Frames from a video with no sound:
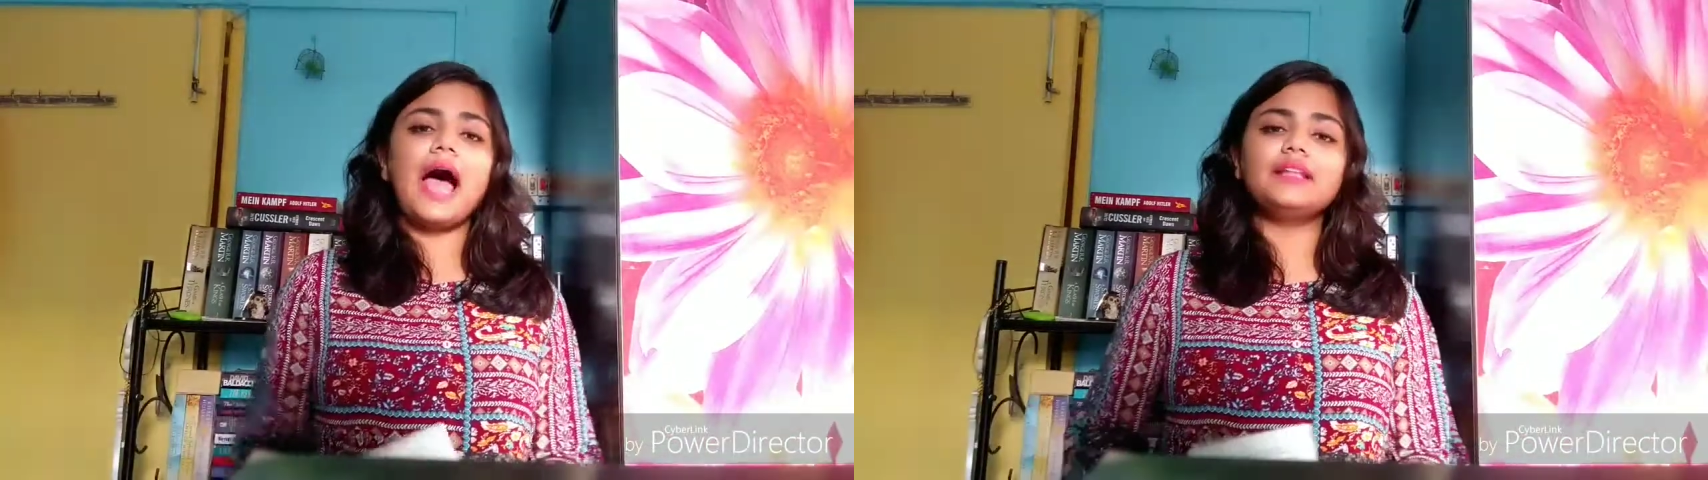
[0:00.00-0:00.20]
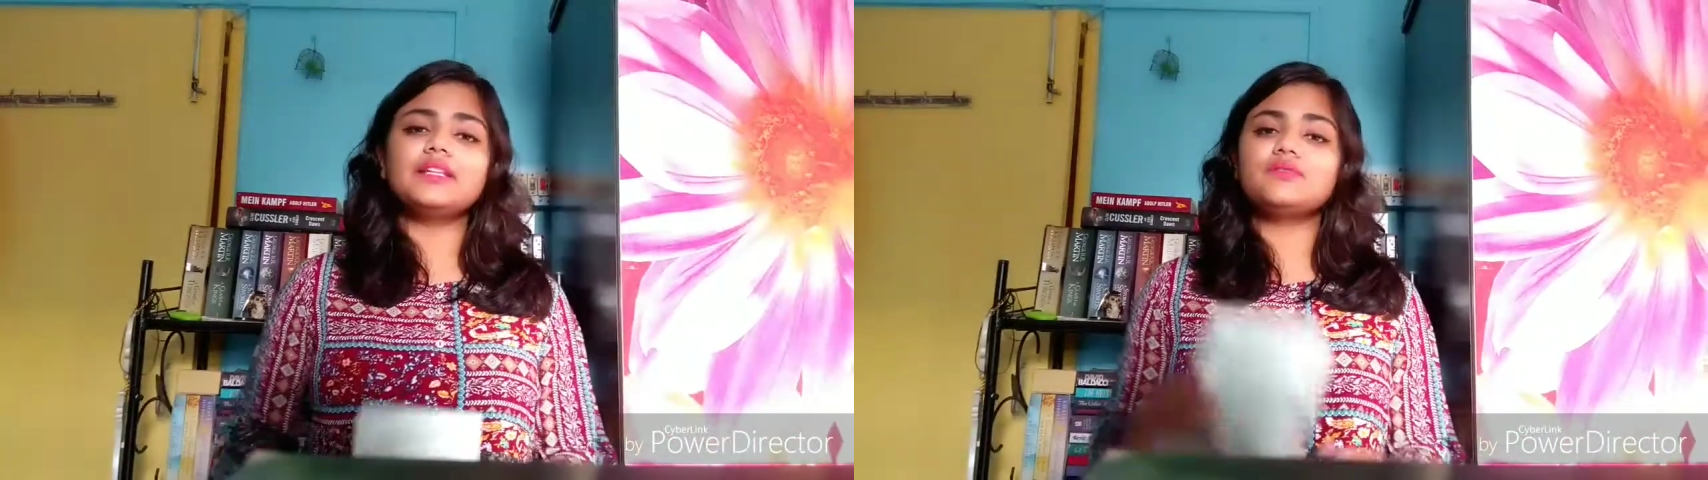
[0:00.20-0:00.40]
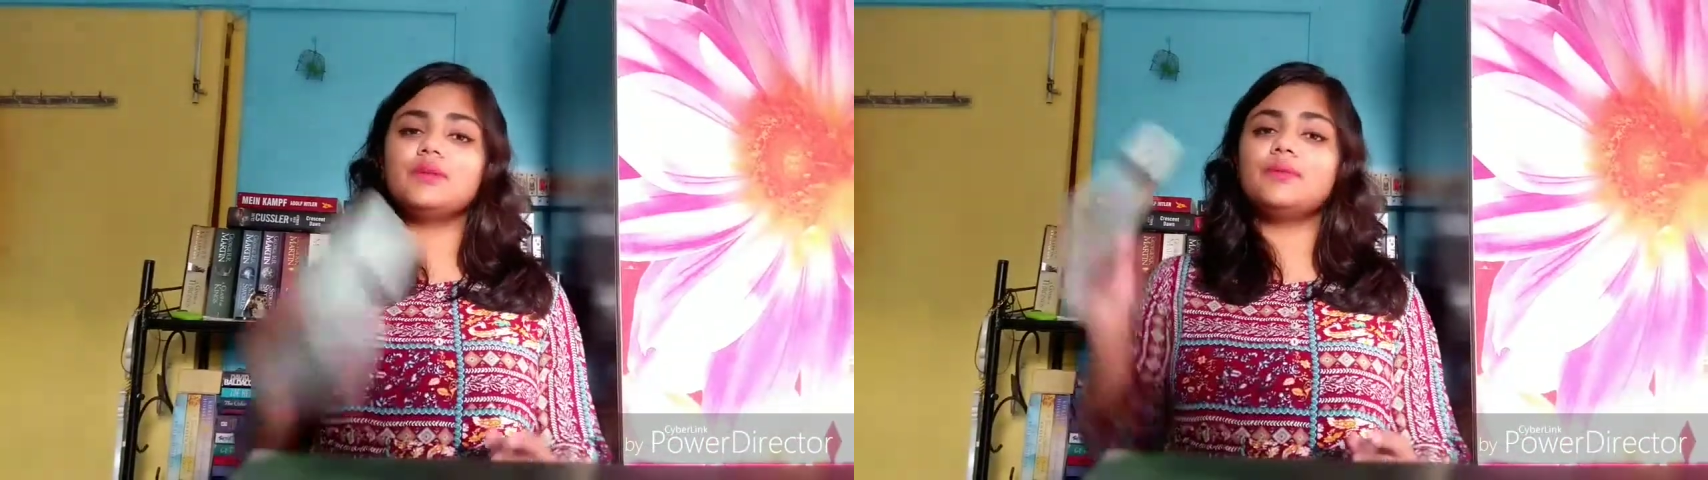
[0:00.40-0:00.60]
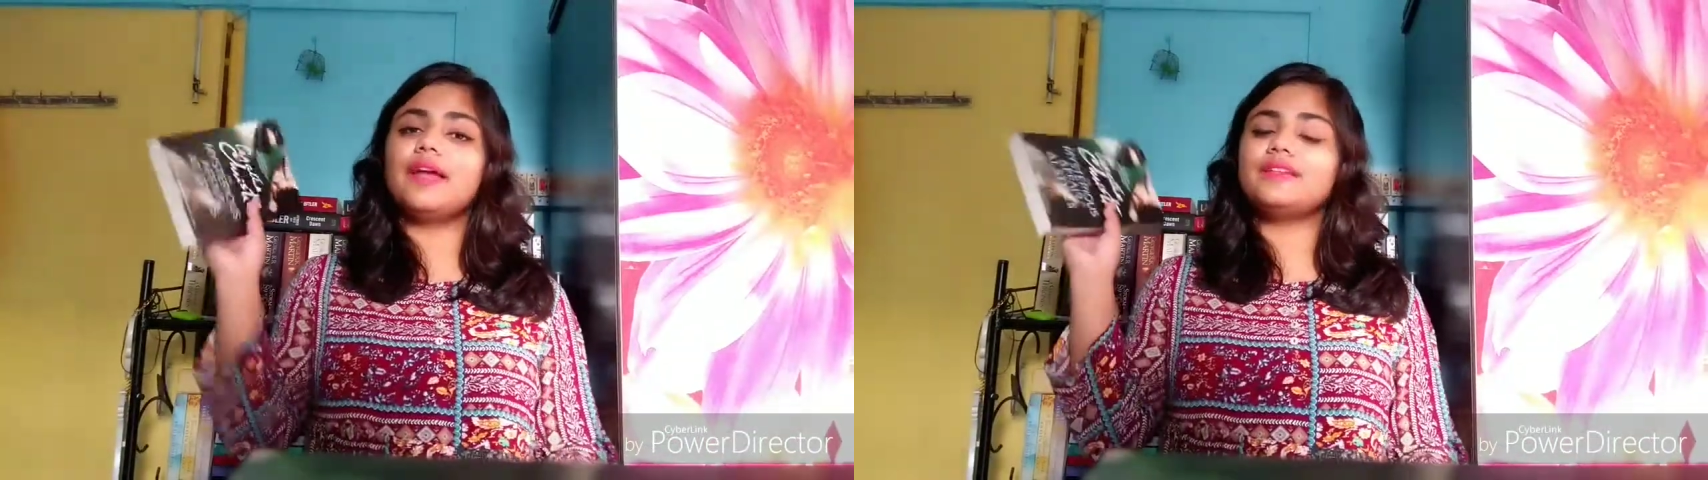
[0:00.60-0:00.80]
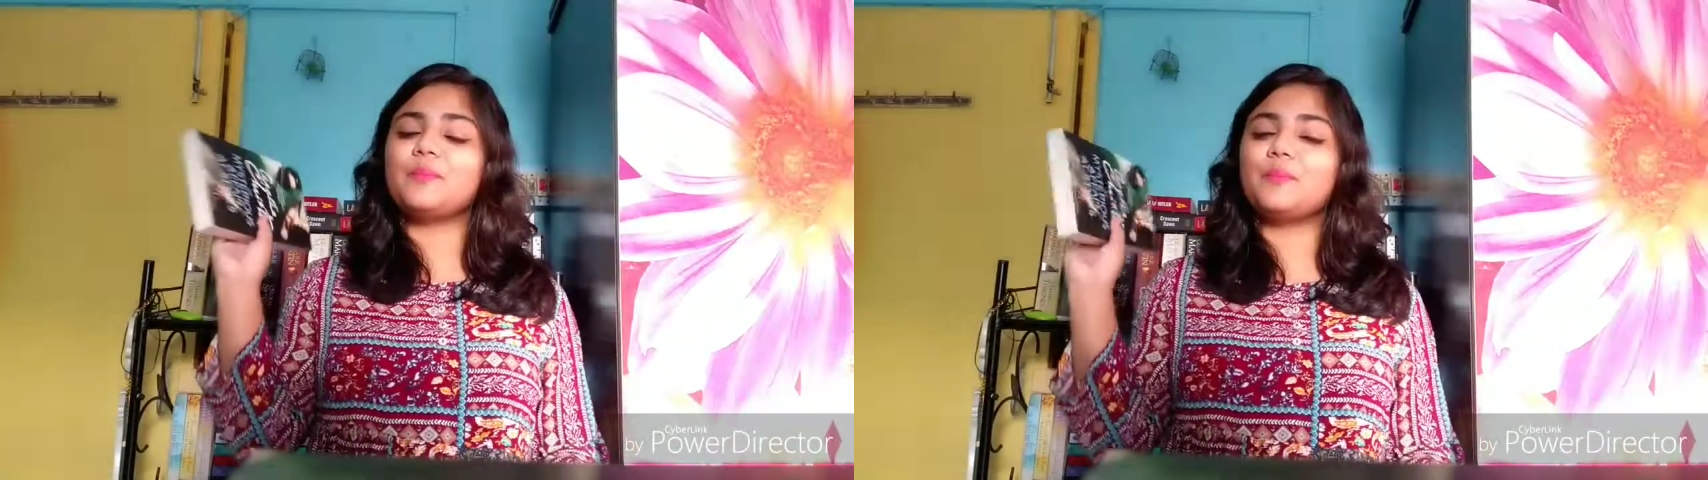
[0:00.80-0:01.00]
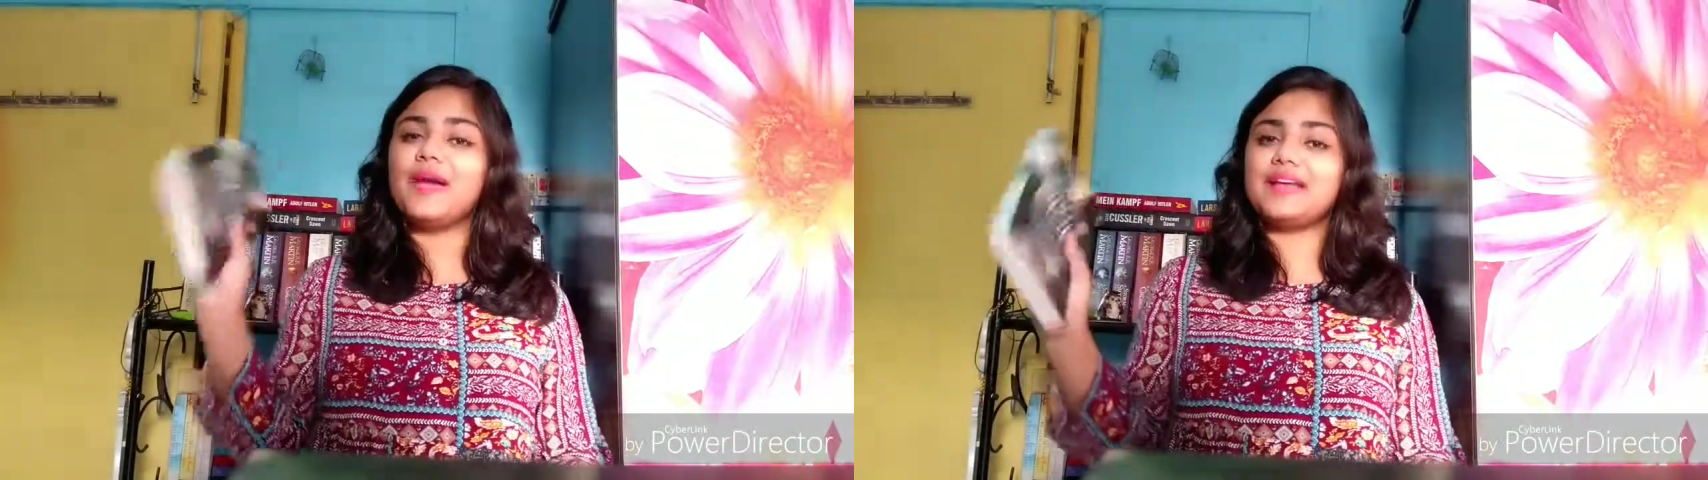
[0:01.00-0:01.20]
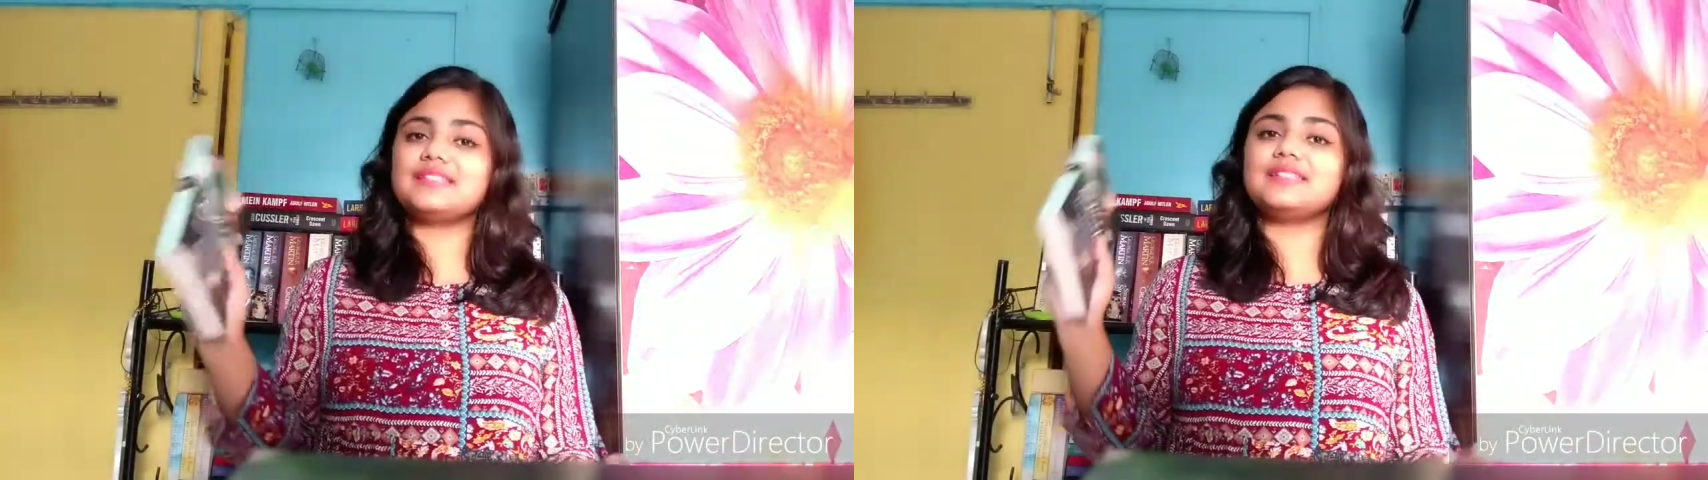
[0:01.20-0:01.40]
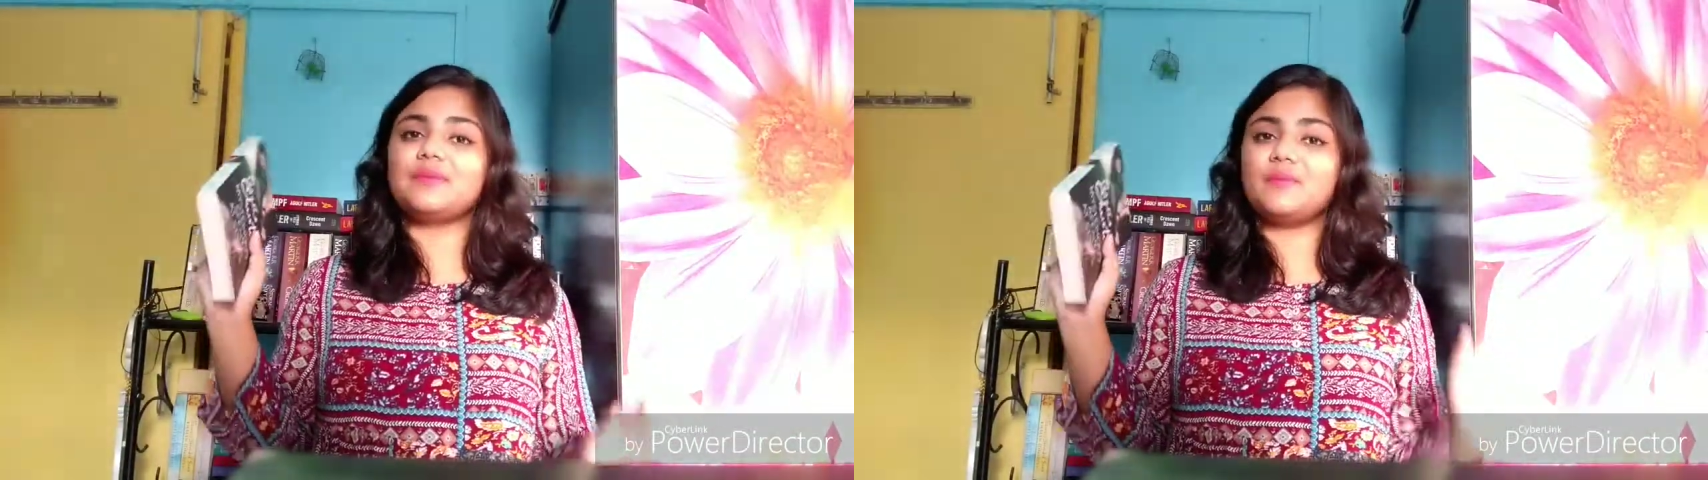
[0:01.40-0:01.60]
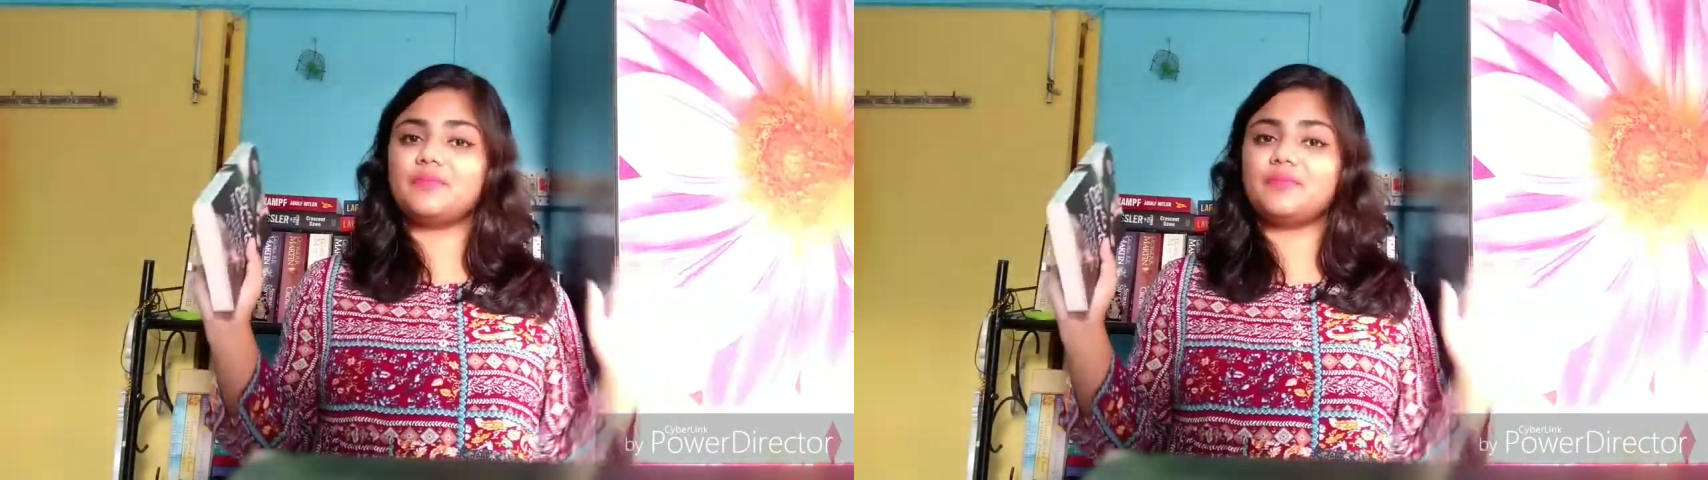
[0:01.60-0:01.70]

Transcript: and this will be like the best